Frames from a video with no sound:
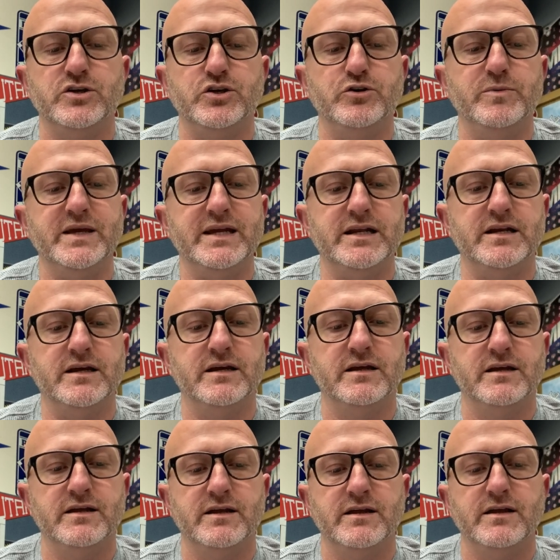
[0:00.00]
You mean
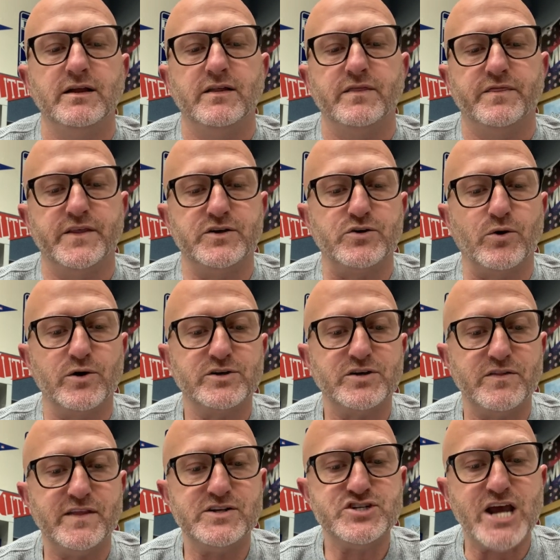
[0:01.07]
the door
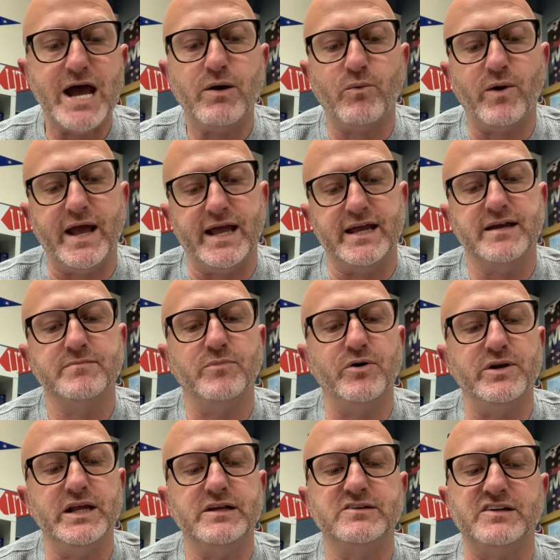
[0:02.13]
to the jetway,
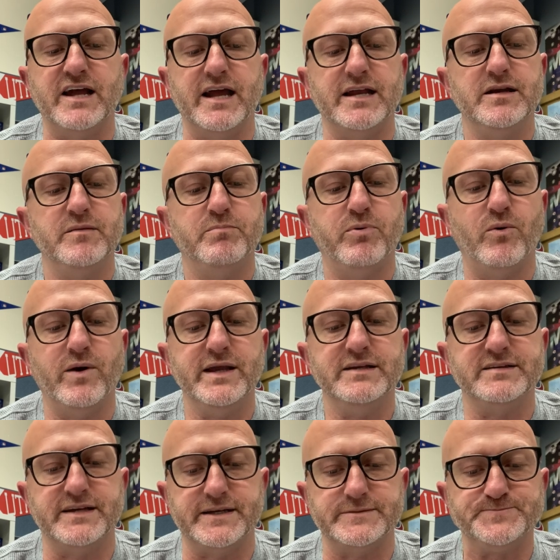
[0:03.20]
Monique said,
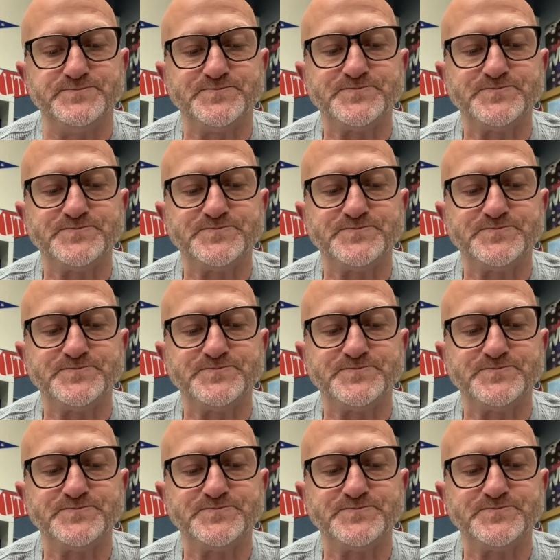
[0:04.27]
pointing.